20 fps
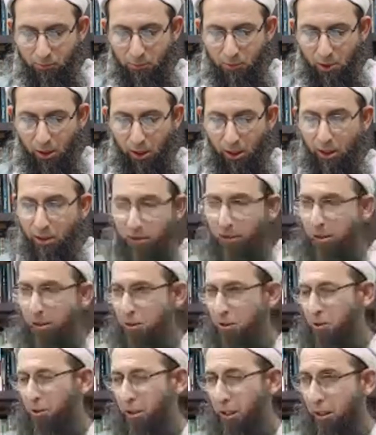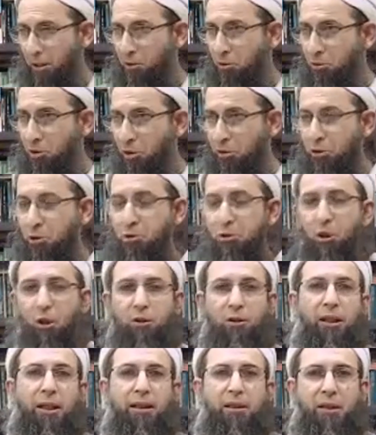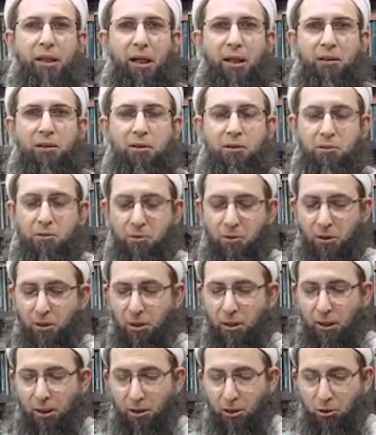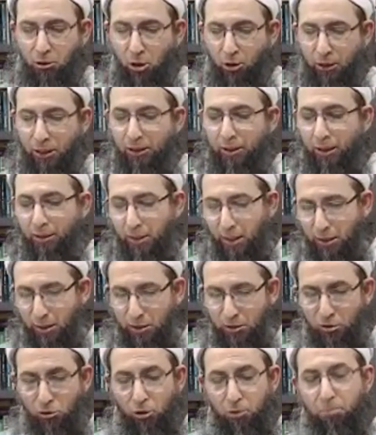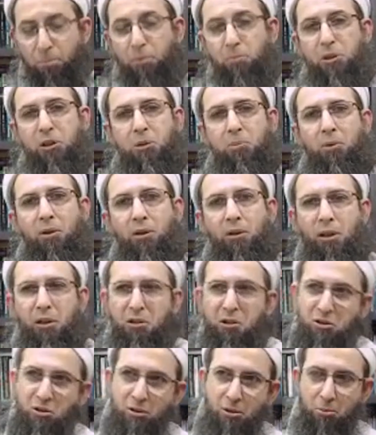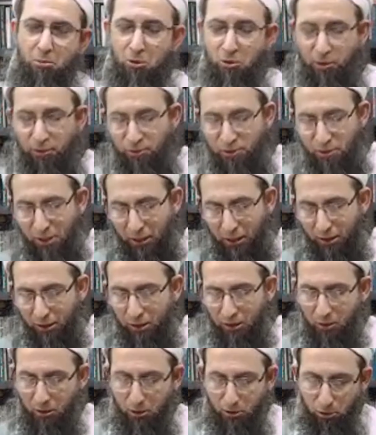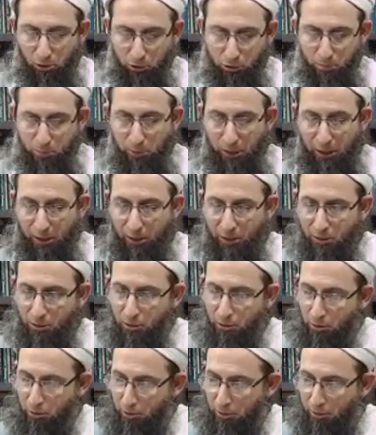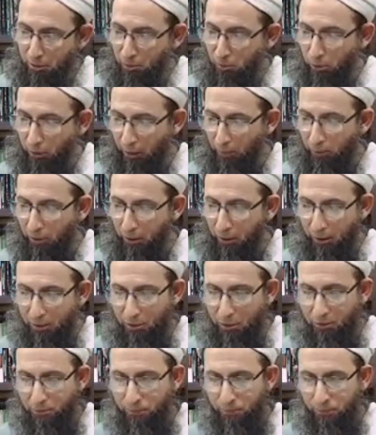And not to talk like that, and the talking like that is not permissible, that this is the moon of the 2nd and this looks big and whatever it is.